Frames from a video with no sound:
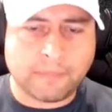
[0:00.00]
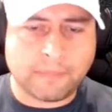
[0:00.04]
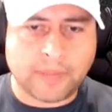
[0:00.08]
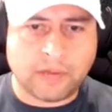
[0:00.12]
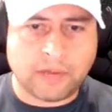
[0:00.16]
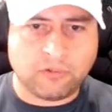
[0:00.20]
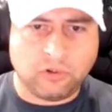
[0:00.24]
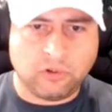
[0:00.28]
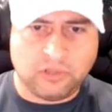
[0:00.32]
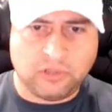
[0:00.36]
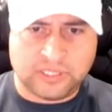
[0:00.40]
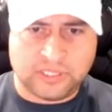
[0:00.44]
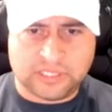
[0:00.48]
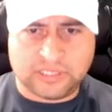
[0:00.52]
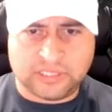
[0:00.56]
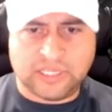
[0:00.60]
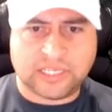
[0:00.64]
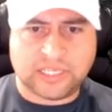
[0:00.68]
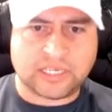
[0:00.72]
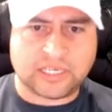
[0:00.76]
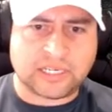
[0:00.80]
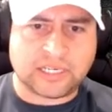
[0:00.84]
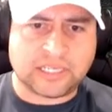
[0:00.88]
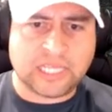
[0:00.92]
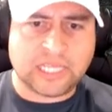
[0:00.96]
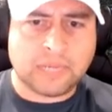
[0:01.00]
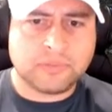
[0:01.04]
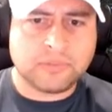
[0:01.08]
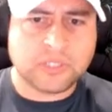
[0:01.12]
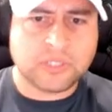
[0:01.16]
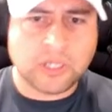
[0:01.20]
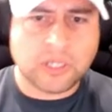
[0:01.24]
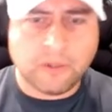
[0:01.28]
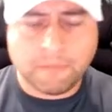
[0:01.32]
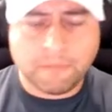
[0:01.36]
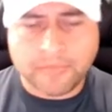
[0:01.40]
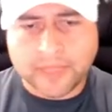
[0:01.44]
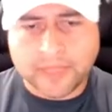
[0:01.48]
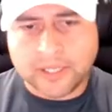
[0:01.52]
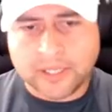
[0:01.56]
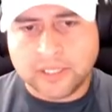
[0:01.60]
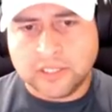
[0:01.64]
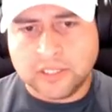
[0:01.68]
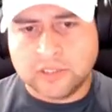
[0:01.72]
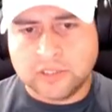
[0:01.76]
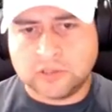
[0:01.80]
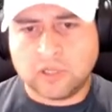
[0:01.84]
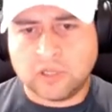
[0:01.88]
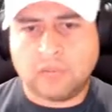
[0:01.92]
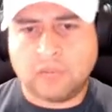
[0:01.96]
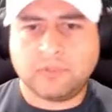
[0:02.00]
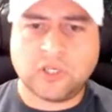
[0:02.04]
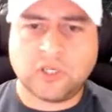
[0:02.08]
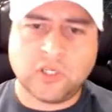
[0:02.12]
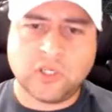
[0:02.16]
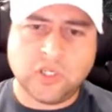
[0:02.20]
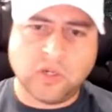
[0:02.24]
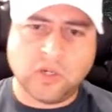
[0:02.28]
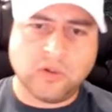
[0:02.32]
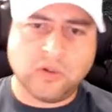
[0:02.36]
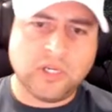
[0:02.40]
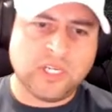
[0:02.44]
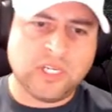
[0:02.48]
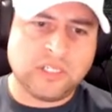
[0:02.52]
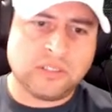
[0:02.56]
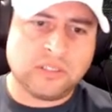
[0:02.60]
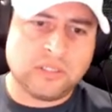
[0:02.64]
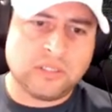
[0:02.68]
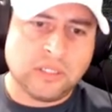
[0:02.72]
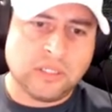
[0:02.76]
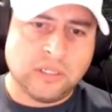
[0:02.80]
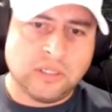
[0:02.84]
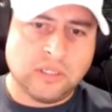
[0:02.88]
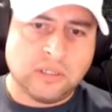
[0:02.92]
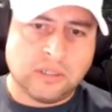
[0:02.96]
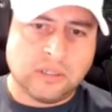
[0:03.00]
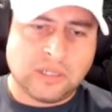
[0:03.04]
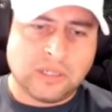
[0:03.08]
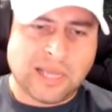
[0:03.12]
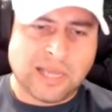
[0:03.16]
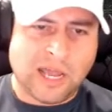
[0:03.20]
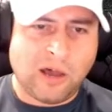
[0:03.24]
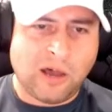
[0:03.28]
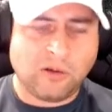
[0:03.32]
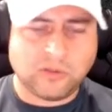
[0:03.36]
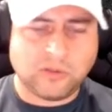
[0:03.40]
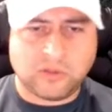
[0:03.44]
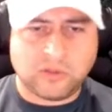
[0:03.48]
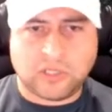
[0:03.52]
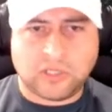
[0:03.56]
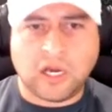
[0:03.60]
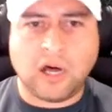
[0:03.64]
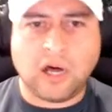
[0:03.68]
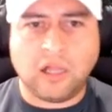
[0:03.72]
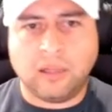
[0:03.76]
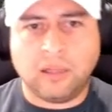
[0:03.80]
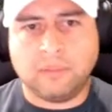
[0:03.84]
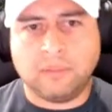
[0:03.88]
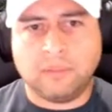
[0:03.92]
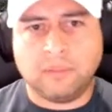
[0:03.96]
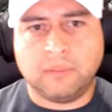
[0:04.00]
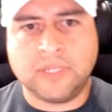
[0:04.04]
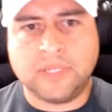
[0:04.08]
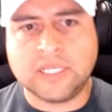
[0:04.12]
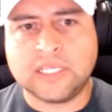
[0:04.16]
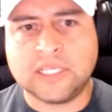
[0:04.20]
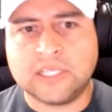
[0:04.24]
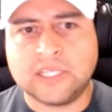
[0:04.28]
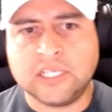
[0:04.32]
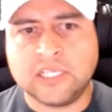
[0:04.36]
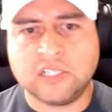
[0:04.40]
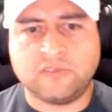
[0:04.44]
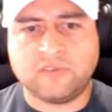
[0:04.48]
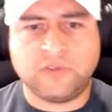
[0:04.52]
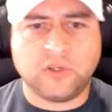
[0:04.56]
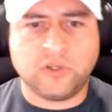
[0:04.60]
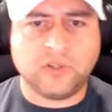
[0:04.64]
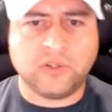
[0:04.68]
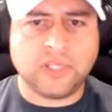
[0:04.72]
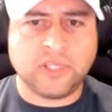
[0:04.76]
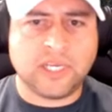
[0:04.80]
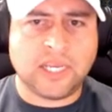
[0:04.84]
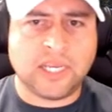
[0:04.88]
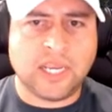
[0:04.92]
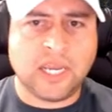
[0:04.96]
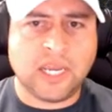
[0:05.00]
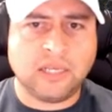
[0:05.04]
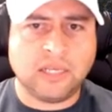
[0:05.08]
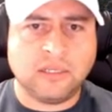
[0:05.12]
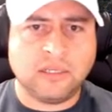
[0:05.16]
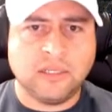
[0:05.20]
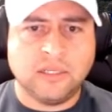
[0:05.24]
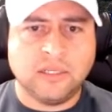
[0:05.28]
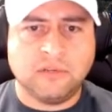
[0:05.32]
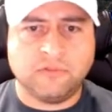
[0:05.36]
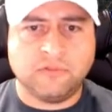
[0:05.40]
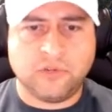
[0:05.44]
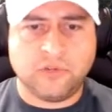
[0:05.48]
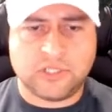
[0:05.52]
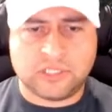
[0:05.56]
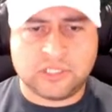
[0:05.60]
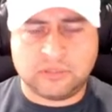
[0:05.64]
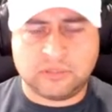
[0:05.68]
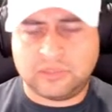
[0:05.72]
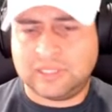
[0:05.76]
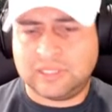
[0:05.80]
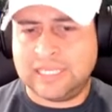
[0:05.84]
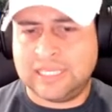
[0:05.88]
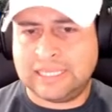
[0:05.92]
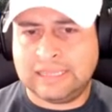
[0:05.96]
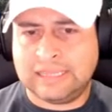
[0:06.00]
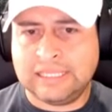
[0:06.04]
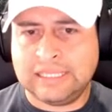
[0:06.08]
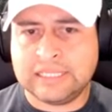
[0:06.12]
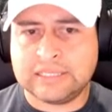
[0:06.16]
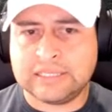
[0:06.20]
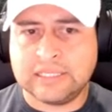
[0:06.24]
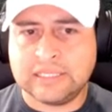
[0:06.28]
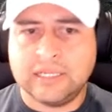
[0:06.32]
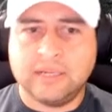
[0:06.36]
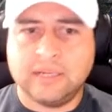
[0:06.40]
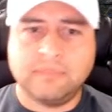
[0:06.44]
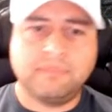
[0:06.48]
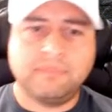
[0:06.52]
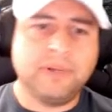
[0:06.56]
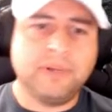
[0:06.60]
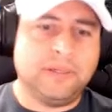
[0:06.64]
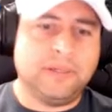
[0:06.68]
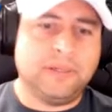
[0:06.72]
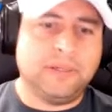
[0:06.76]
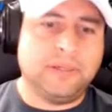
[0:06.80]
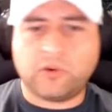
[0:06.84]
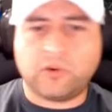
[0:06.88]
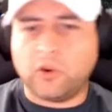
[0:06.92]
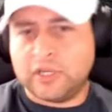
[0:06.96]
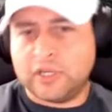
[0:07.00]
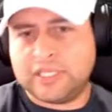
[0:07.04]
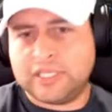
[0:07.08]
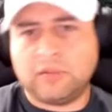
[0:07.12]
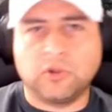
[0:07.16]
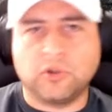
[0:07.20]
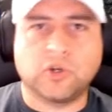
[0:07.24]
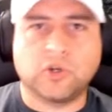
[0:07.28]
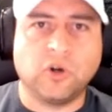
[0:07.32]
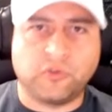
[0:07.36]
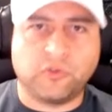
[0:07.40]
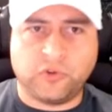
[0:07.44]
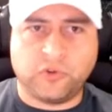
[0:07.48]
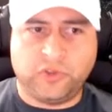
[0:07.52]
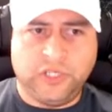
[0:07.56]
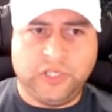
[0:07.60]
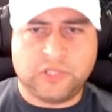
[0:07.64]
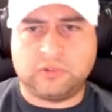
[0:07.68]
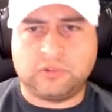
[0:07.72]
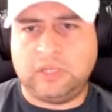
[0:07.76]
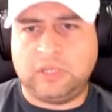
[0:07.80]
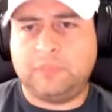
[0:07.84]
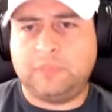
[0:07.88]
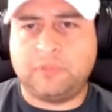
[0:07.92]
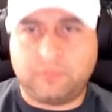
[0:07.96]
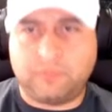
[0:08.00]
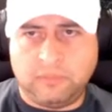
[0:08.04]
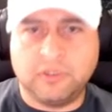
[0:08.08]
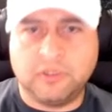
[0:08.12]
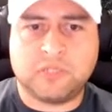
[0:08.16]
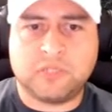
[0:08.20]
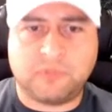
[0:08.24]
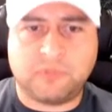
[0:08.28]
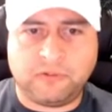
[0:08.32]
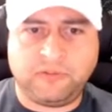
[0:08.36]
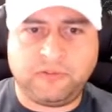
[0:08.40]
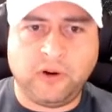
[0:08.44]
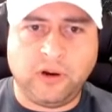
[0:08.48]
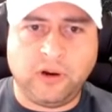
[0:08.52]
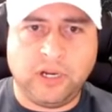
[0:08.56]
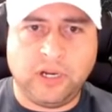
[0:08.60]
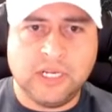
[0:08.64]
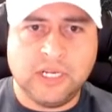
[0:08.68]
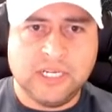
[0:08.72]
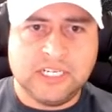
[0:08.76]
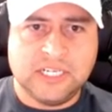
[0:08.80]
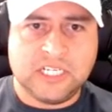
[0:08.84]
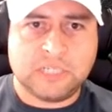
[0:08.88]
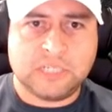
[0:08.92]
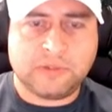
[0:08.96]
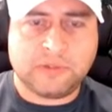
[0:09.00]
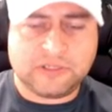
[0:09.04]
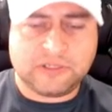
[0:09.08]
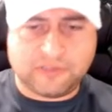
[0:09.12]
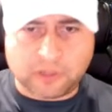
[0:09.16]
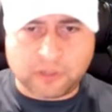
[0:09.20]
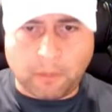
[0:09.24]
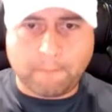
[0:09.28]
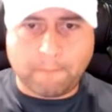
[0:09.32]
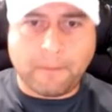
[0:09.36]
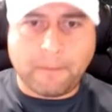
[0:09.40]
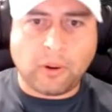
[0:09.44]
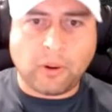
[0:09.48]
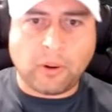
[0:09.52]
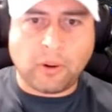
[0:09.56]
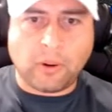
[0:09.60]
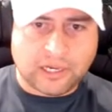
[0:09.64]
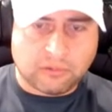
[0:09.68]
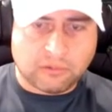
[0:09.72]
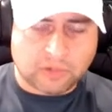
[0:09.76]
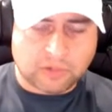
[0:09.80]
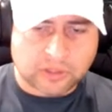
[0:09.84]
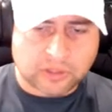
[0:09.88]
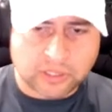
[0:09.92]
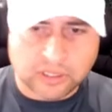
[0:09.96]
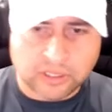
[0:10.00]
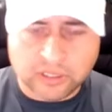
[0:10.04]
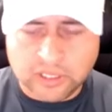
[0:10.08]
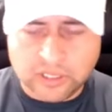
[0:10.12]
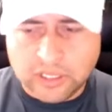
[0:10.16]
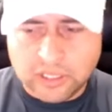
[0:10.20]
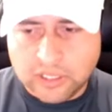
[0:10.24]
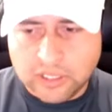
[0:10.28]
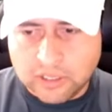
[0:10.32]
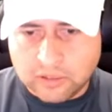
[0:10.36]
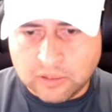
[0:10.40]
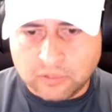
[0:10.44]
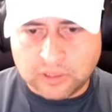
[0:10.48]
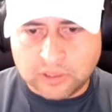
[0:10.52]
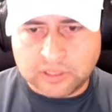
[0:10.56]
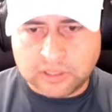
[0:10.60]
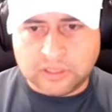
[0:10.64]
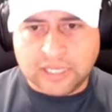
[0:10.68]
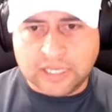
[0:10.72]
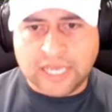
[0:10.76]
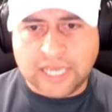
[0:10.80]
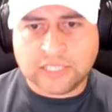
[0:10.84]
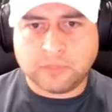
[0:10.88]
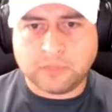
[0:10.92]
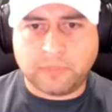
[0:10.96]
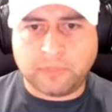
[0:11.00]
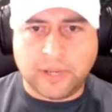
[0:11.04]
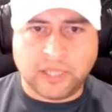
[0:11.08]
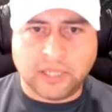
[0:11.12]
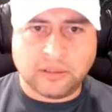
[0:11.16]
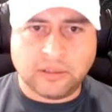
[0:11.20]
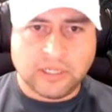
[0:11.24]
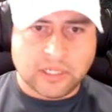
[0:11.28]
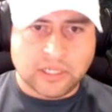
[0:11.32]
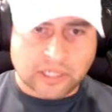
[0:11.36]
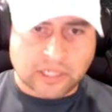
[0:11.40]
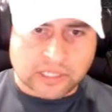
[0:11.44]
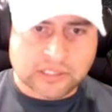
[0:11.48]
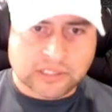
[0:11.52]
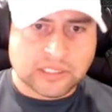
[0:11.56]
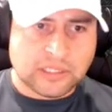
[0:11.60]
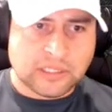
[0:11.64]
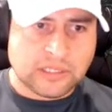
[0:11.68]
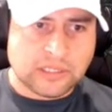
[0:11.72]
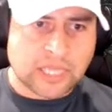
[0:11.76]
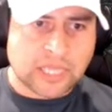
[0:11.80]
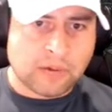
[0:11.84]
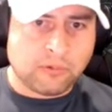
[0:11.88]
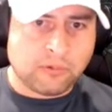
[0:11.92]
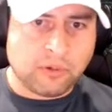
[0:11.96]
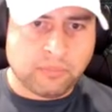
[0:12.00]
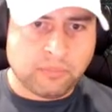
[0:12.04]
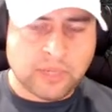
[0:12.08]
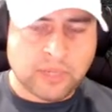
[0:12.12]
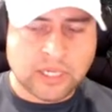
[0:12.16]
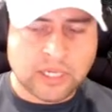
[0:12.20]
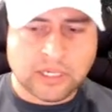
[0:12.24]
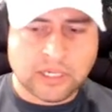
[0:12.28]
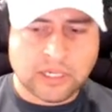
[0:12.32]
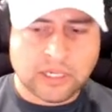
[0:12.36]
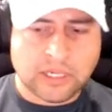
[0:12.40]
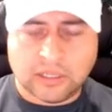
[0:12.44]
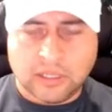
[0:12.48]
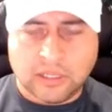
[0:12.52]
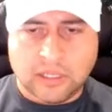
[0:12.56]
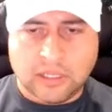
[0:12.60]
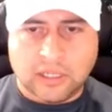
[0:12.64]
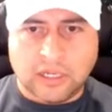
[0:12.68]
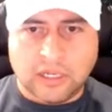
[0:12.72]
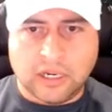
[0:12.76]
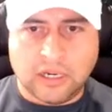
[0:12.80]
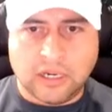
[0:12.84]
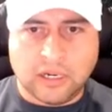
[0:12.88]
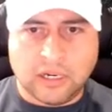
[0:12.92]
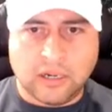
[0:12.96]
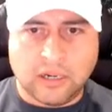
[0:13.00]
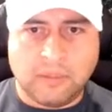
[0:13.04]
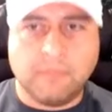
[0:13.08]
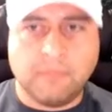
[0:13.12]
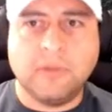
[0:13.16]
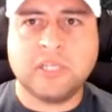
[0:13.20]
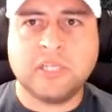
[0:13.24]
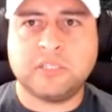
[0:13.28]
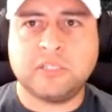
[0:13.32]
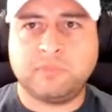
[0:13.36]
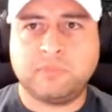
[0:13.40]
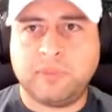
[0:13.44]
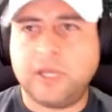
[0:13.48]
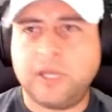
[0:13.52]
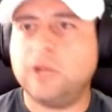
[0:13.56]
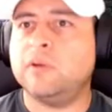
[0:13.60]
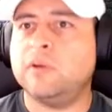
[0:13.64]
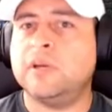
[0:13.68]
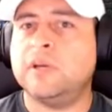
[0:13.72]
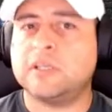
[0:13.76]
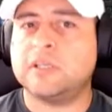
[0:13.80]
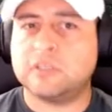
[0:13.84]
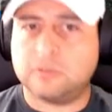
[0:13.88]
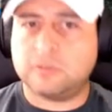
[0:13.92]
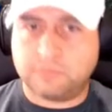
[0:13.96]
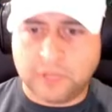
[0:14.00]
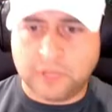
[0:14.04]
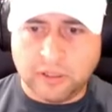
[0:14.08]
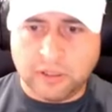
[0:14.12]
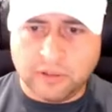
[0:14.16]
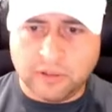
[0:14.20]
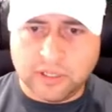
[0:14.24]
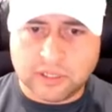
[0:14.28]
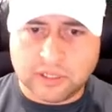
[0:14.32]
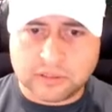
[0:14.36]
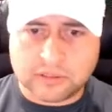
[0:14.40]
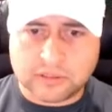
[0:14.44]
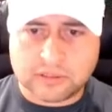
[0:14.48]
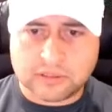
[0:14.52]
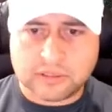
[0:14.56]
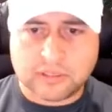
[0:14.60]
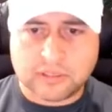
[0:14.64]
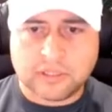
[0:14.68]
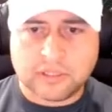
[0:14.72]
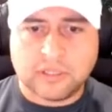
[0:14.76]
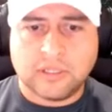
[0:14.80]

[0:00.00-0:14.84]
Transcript: I've only seen like a clamshell. So I'm curious how tall and big it does feel in the hand versus something like this. But of course, I would go for this one. I much prefer it, especially if I could poke at it with an S Pen, because then that would make it a much better experience.